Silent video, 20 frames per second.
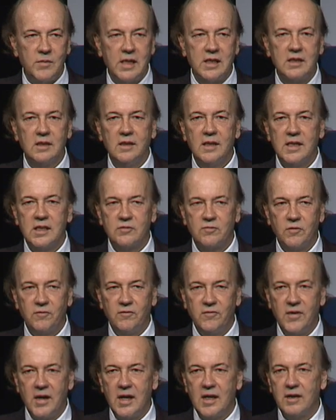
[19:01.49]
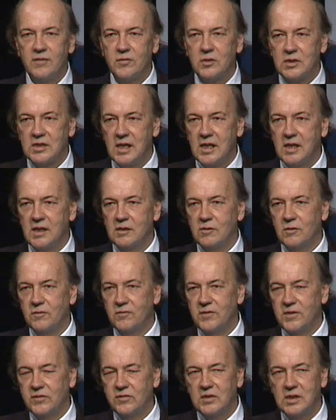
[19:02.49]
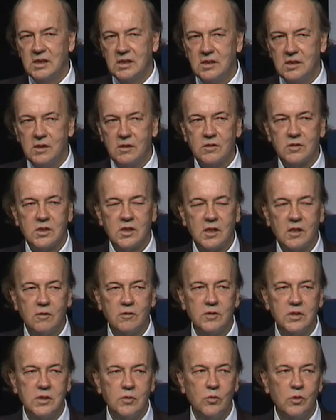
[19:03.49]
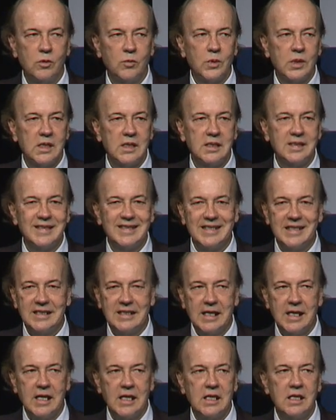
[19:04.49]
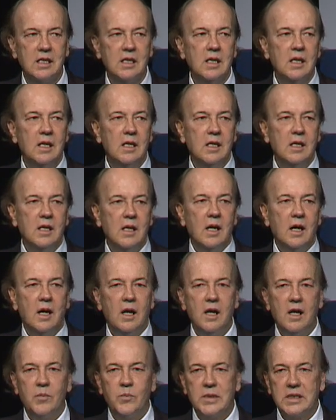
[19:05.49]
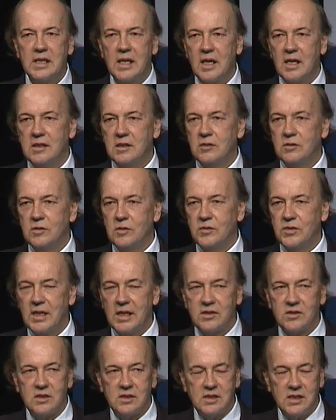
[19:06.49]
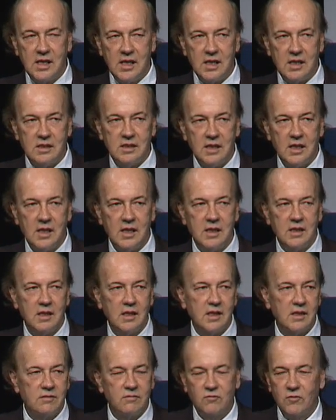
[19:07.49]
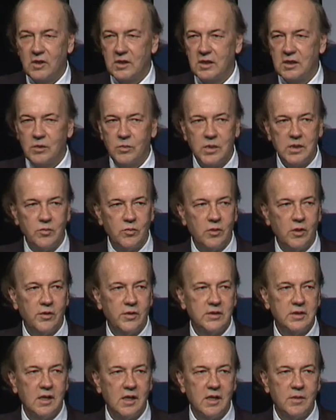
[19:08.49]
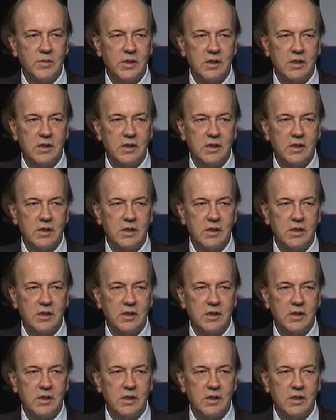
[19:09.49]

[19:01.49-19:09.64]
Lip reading: They can last for 5 or 10 or 15 years. The currency war we're in today began in 2010. And I run into people all the time.